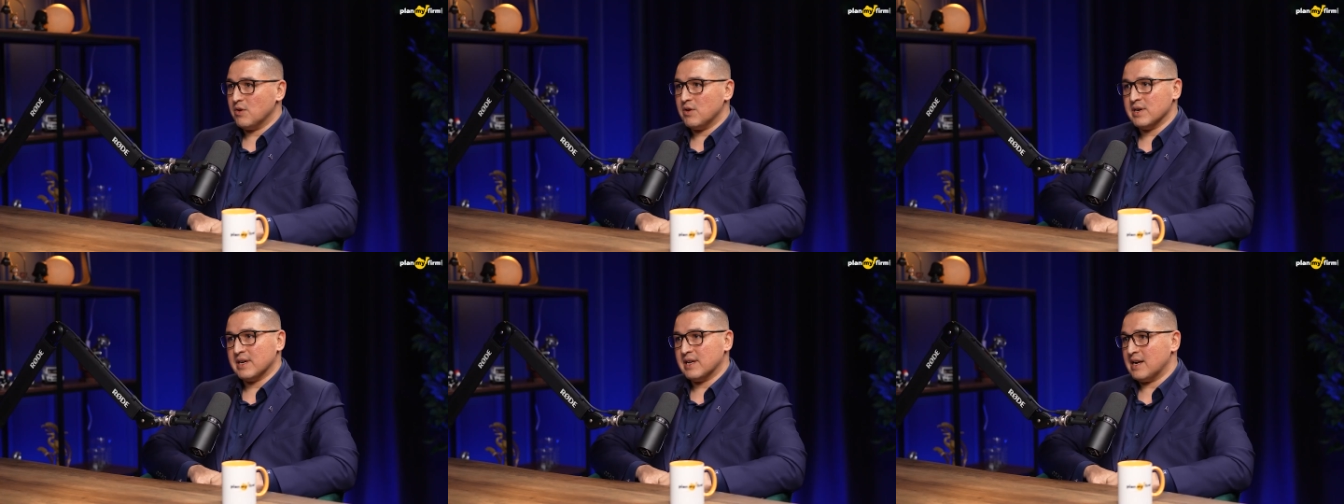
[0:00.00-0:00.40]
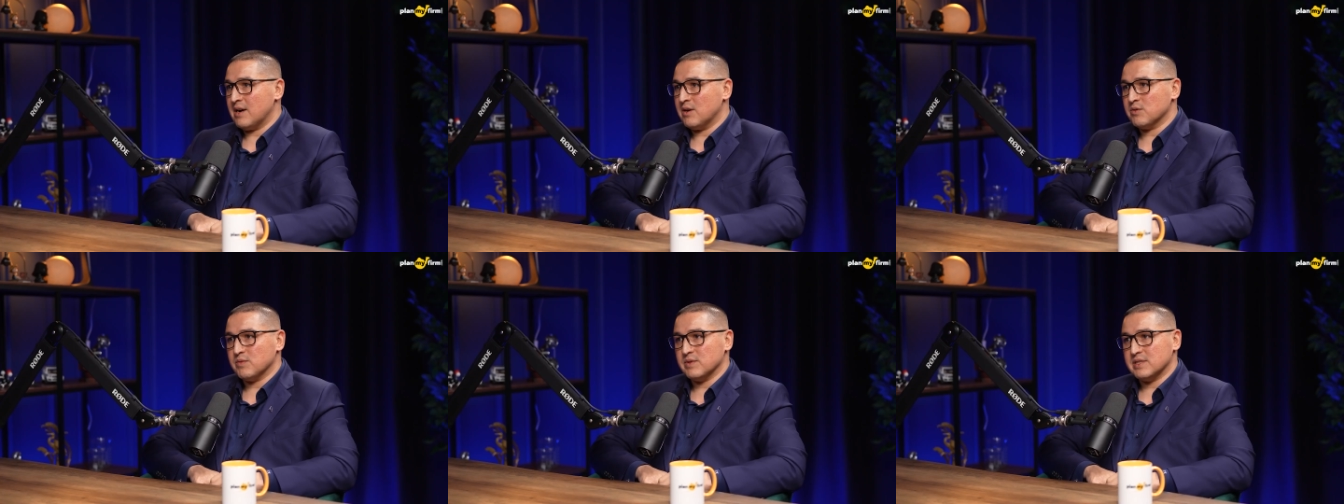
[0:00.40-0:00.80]
going
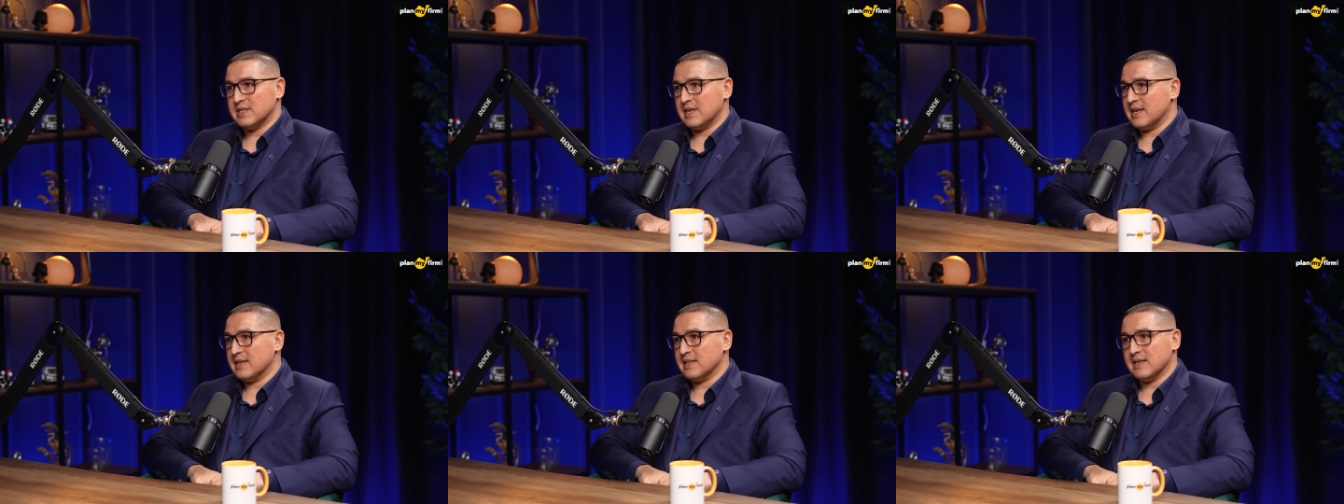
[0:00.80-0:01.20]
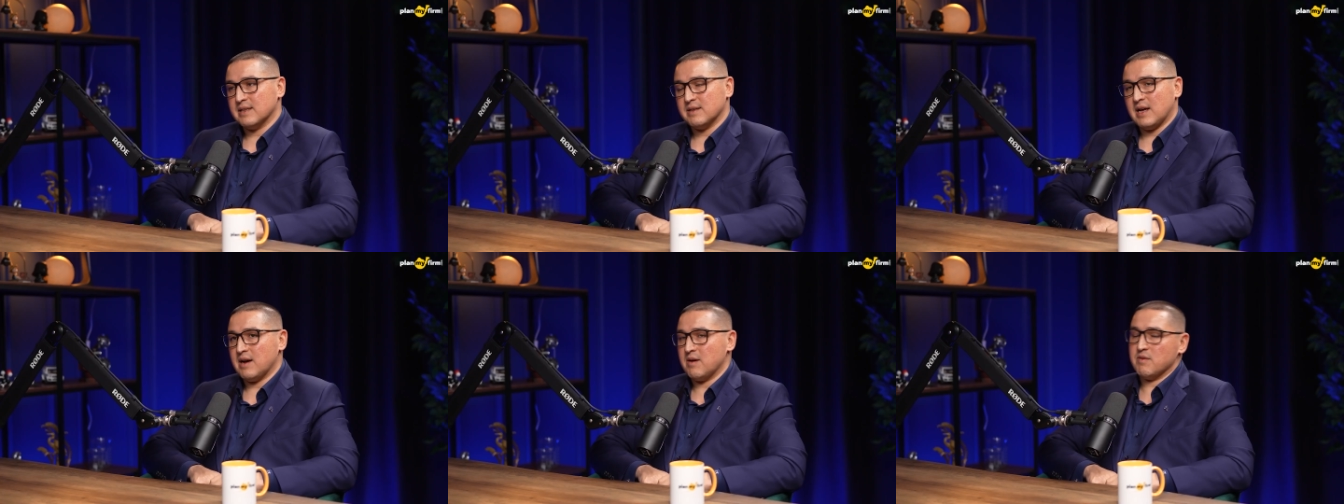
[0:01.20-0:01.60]
around with saying
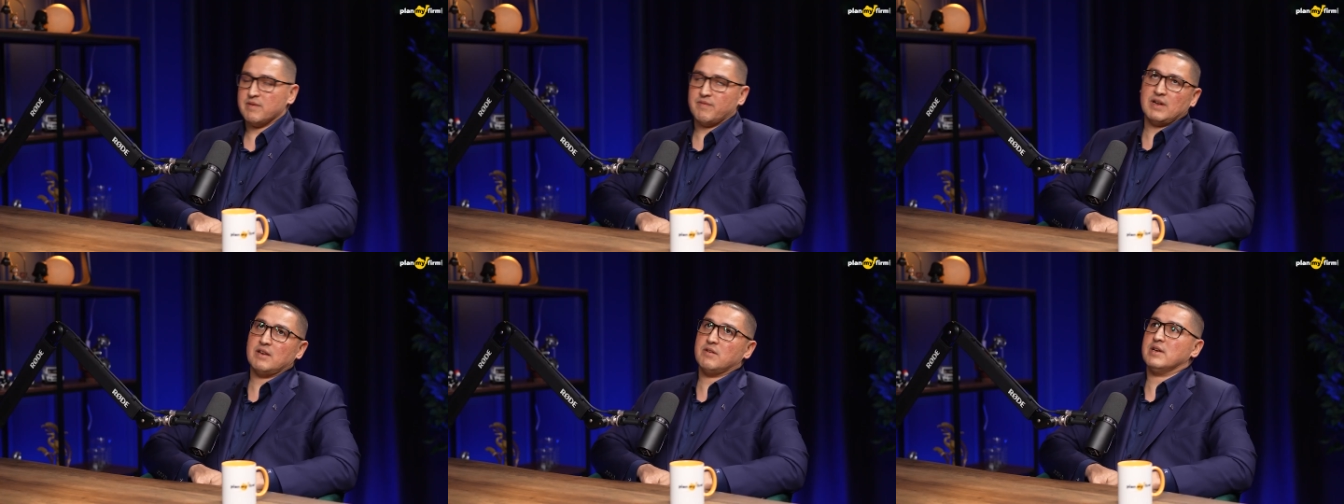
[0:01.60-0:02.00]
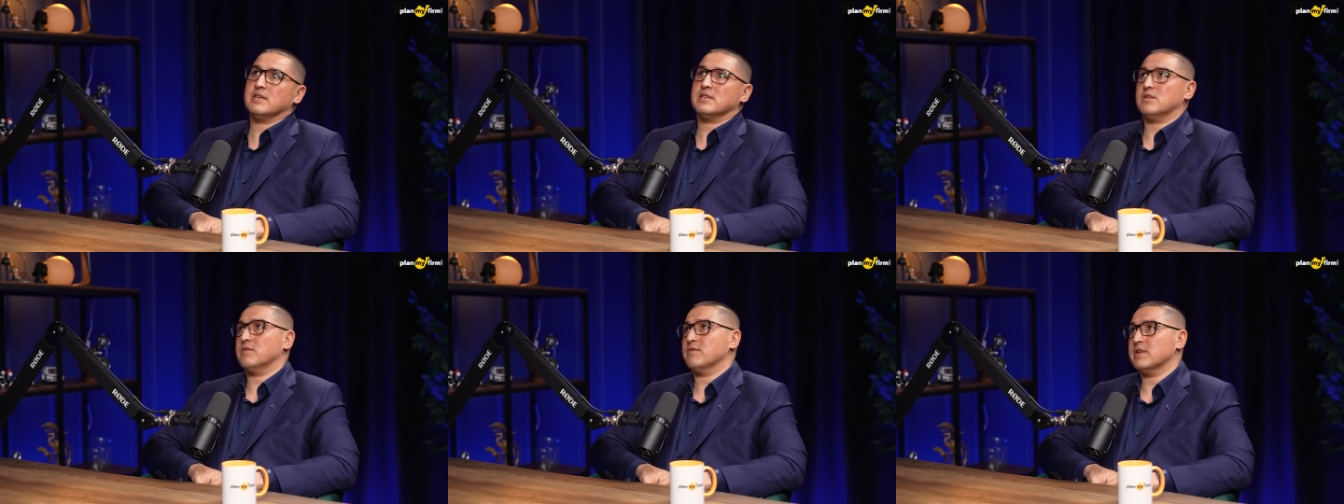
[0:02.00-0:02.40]
that our
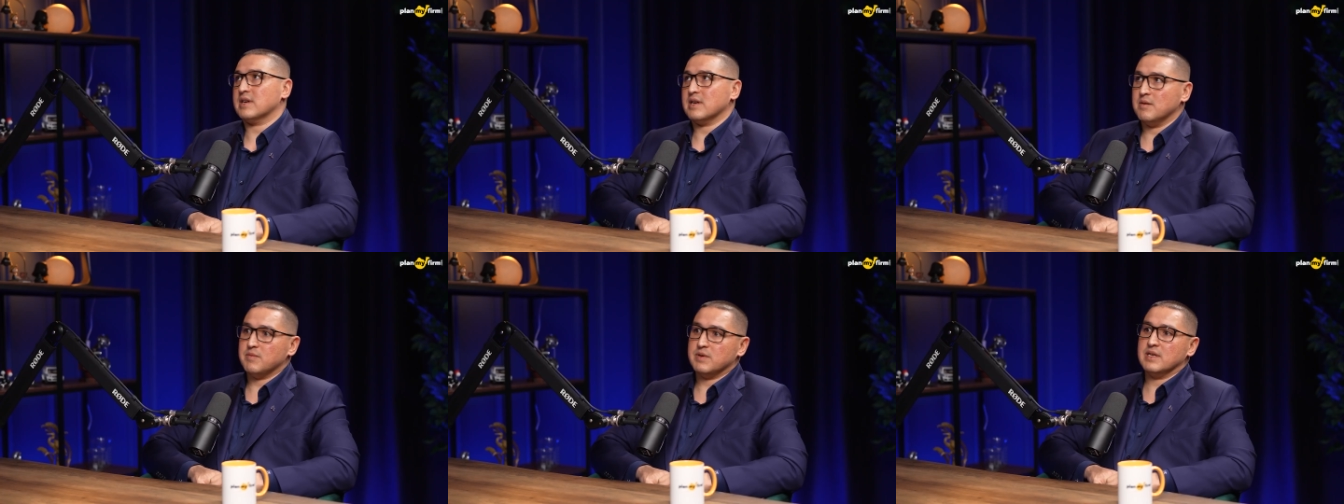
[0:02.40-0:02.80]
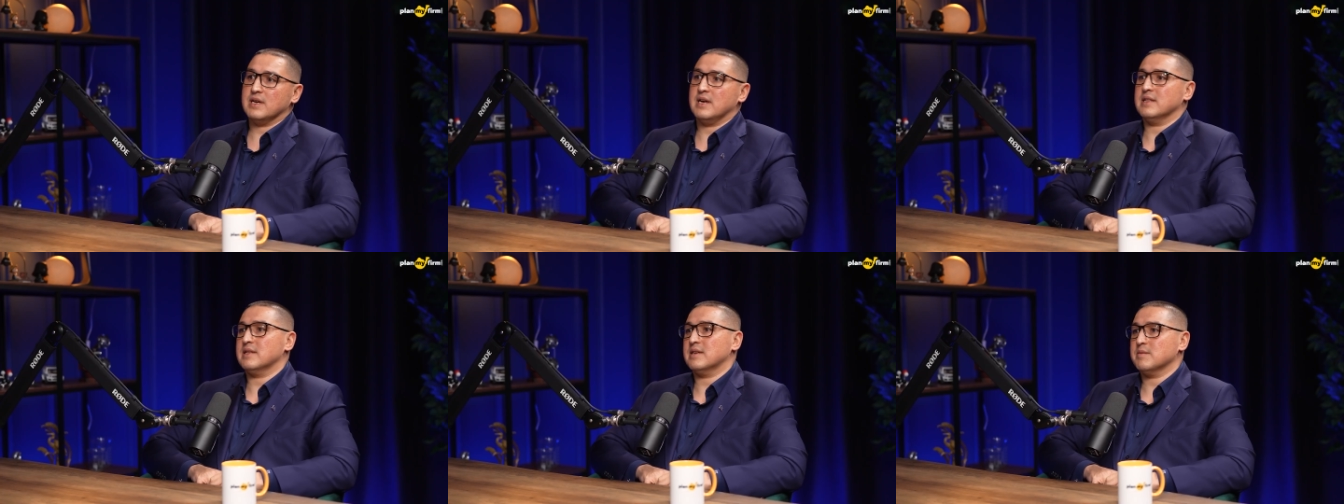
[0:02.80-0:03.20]
valuation of the company
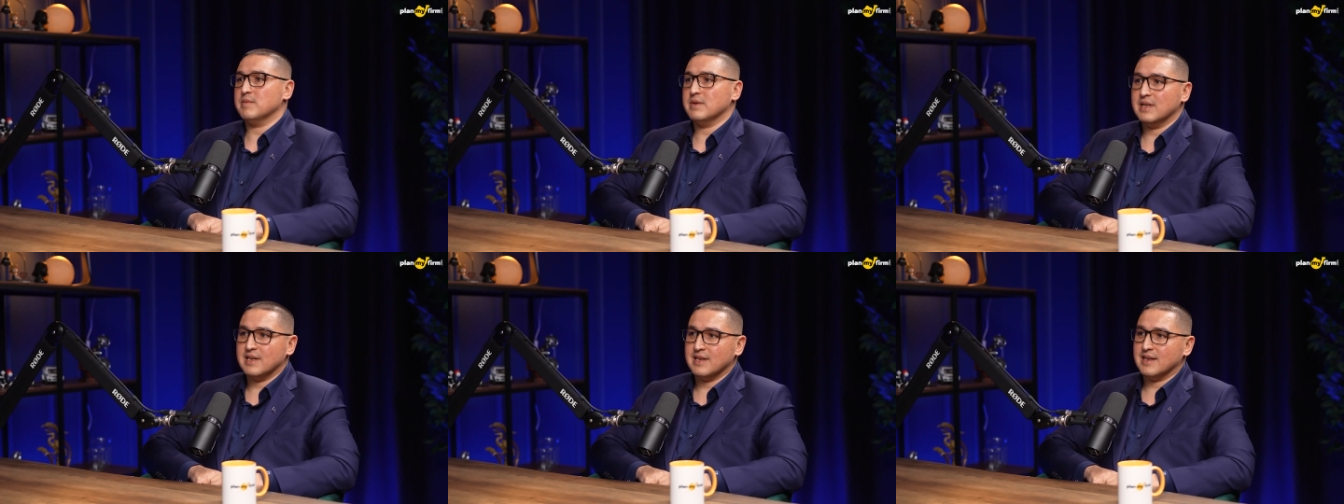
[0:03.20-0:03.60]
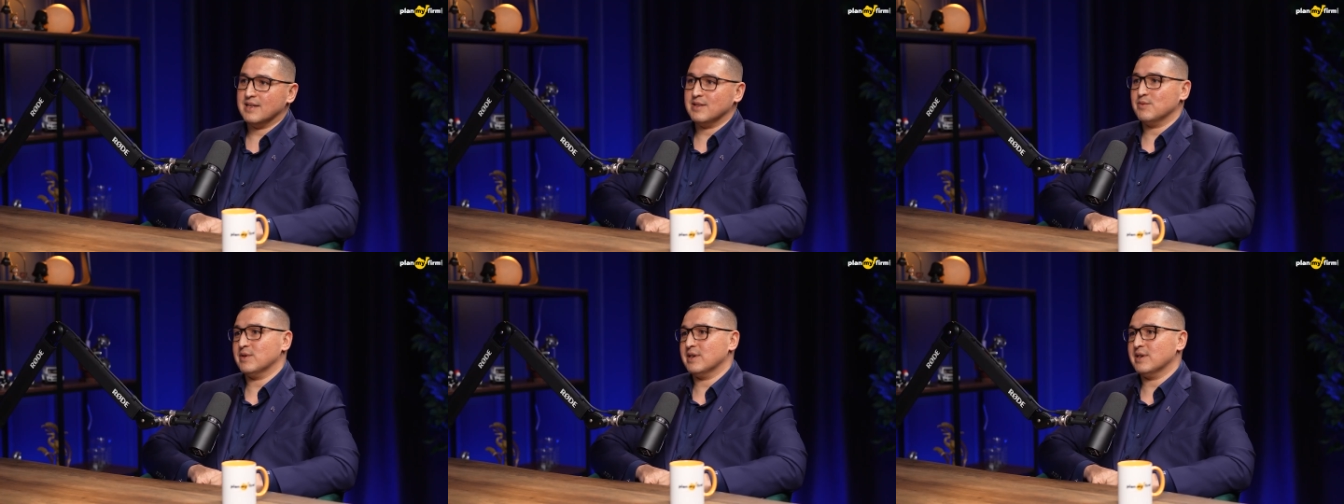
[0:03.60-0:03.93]
100 million,